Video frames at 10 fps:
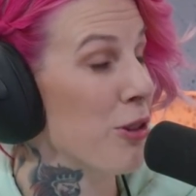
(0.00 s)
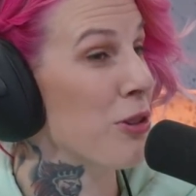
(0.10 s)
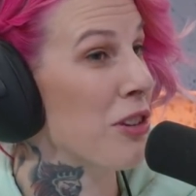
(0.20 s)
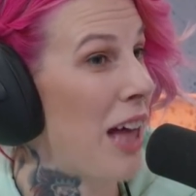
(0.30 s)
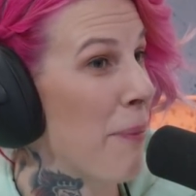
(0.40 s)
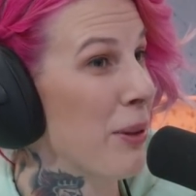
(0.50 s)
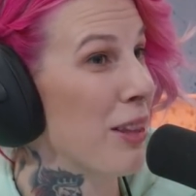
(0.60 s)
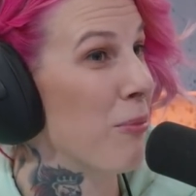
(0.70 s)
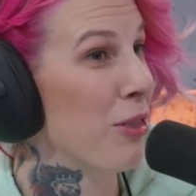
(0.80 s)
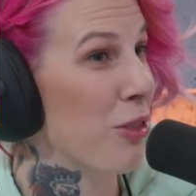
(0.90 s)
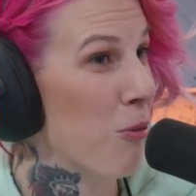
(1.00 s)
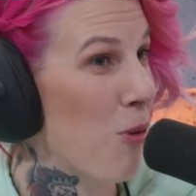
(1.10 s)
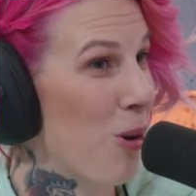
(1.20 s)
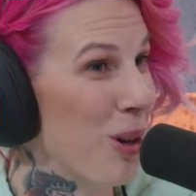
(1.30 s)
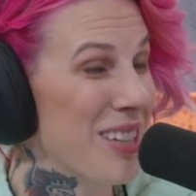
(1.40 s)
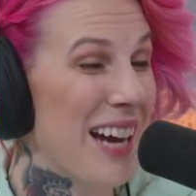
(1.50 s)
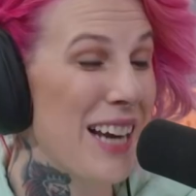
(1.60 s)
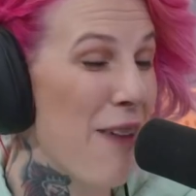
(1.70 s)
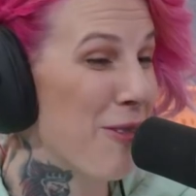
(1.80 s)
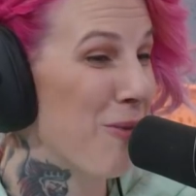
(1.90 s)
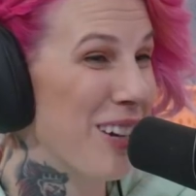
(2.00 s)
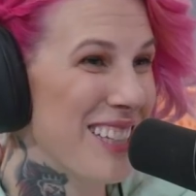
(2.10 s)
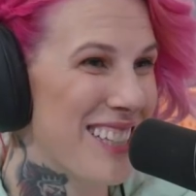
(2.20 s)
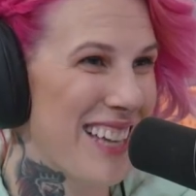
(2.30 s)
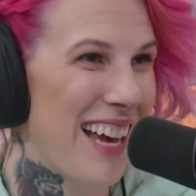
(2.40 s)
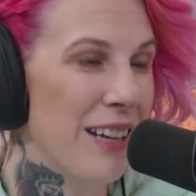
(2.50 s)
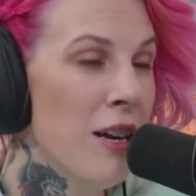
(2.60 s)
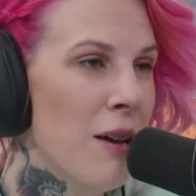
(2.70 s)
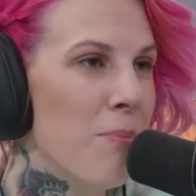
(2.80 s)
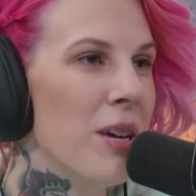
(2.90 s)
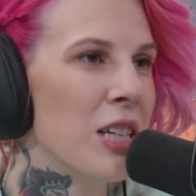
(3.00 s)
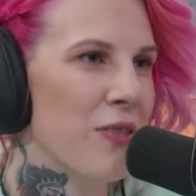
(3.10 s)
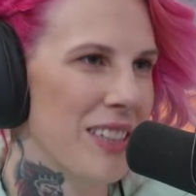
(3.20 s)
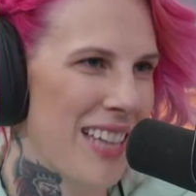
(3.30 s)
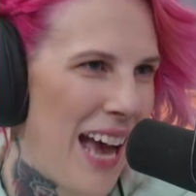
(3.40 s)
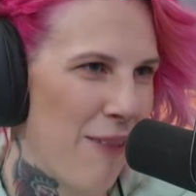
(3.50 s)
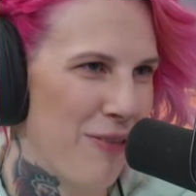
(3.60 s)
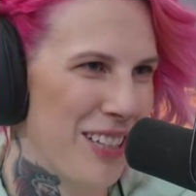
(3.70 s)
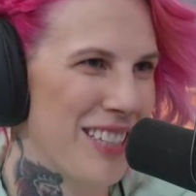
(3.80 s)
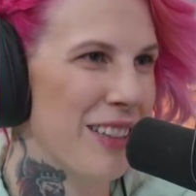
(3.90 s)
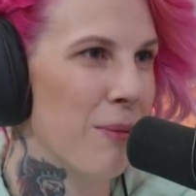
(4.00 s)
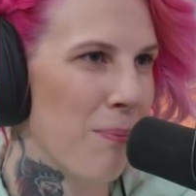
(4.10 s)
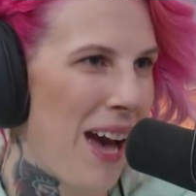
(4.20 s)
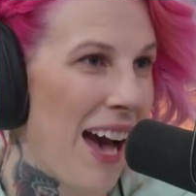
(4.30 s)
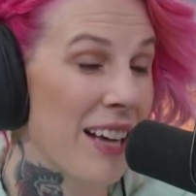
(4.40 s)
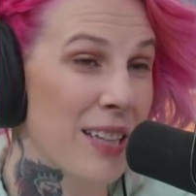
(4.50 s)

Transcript: They're slapping them with their wallets. I never once said Misfits have this in the bag.